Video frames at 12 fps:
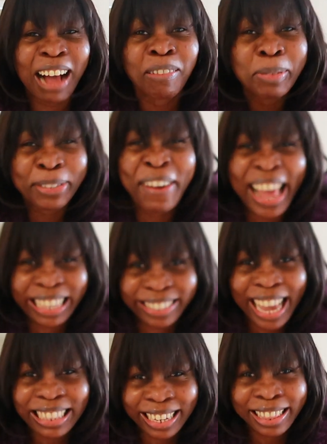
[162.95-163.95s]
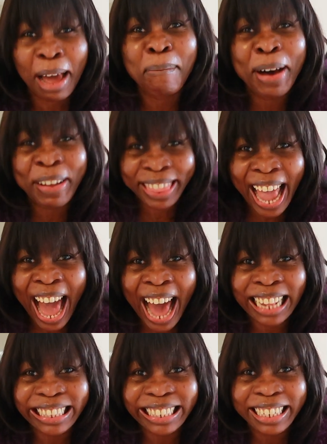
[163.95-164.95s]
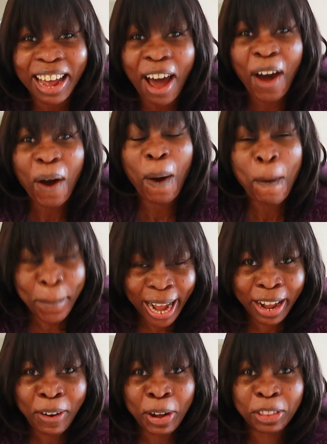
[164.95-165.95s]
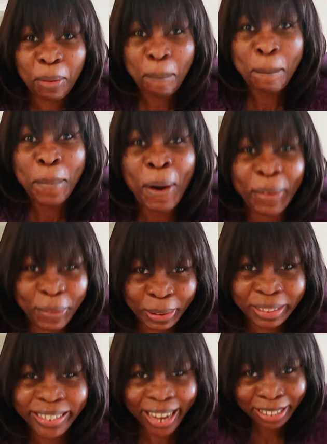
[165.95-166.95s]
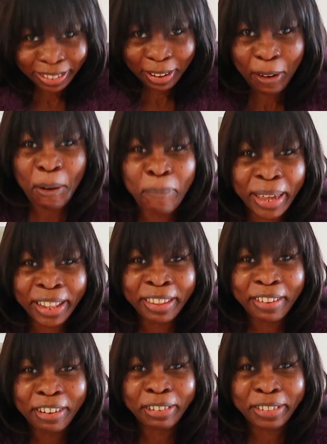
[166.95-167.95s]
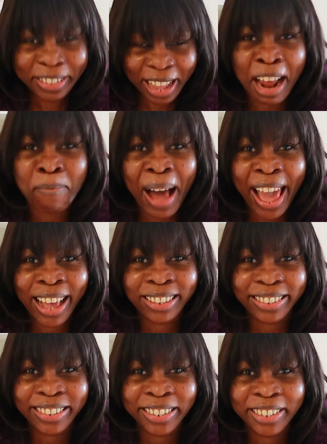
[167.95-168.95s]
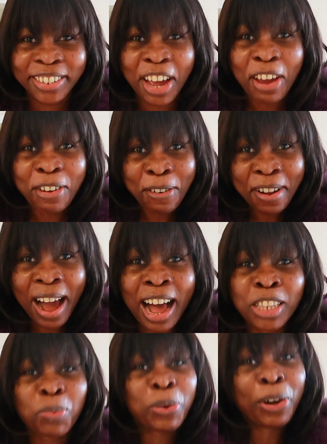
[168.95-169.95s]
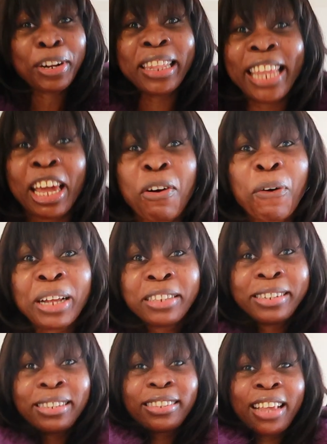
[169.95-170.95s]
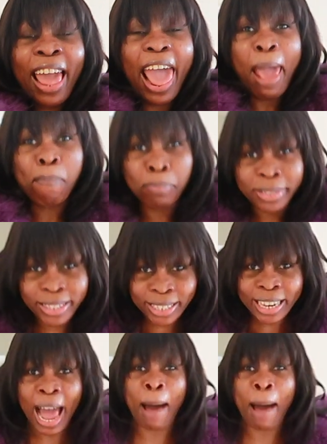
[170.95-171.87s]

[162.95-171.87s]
I'm so excited. Oh my god, more content coming on Styles by Essy. You guys, we're gonna decorate this uh, empty